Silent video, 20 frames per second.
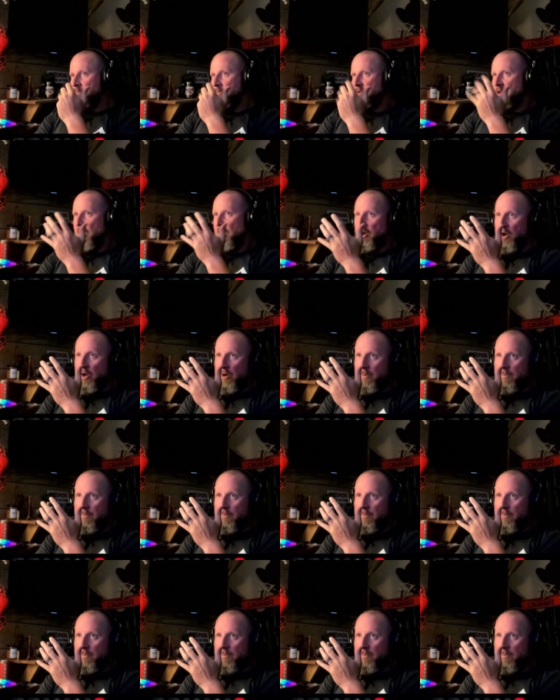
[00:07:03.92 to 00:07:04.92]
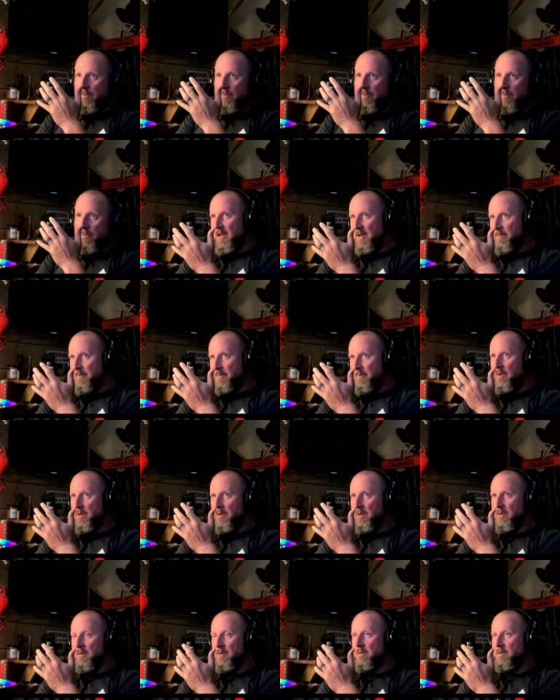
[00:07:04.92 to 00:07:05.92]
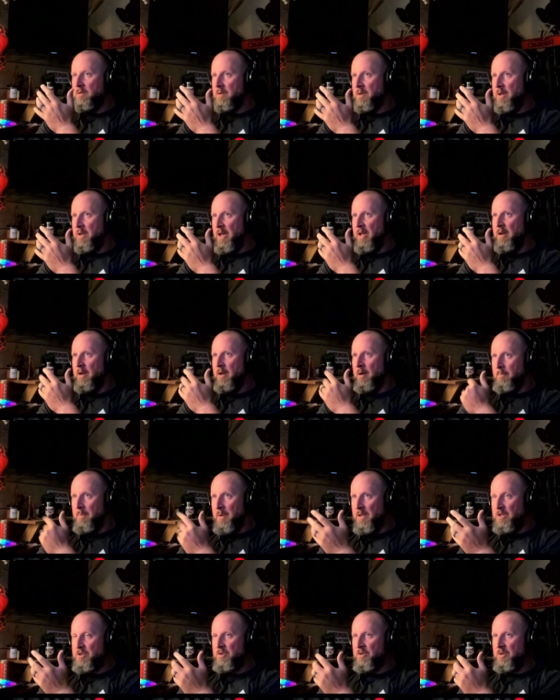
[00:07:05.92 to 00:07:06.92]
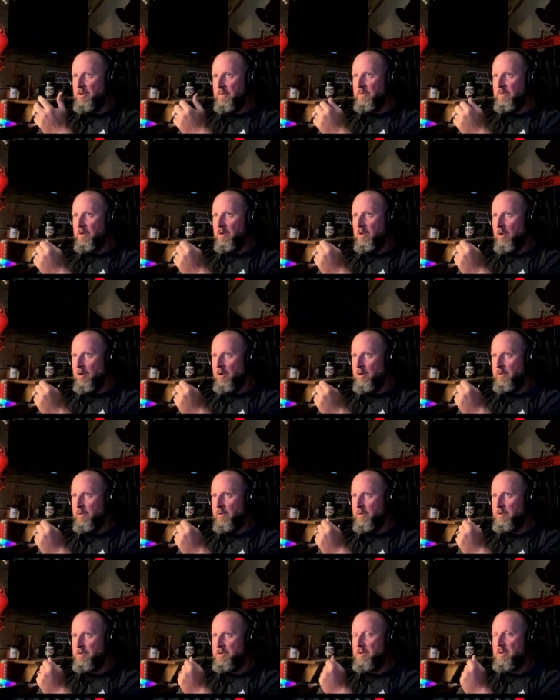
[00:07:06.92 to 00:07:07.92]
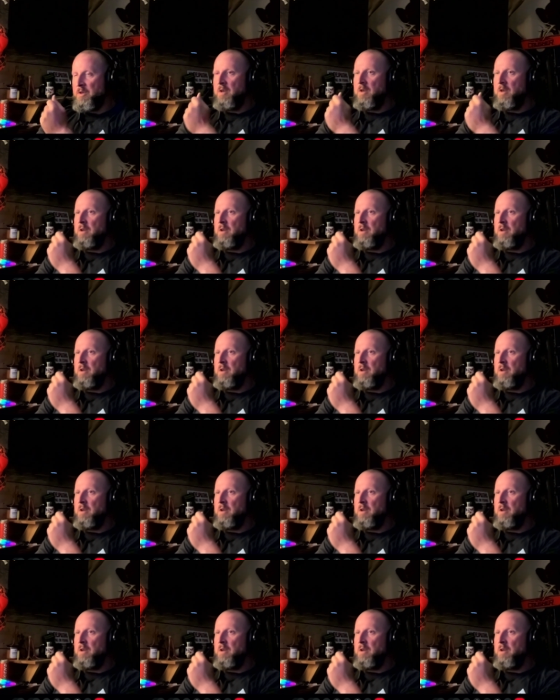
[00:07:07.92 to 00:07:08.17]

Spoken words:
turnips, rape, and a mixture of different clovers.